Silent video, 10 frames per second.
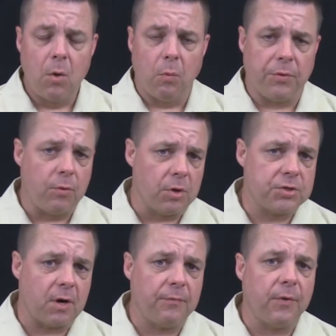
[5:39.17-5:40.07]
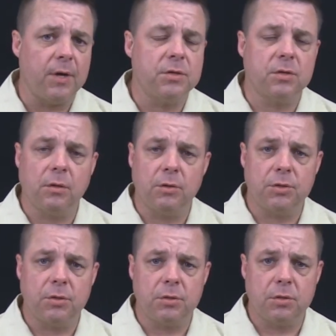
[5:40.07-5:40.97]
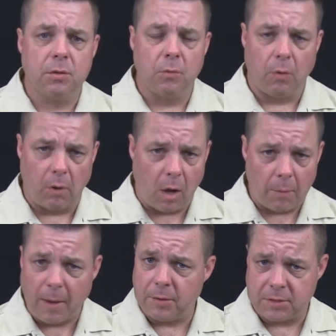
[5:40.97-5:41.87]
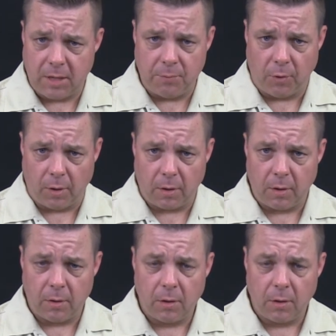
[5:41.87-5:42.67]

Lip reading: With North Star Funding Solutions, we're all about teamwork.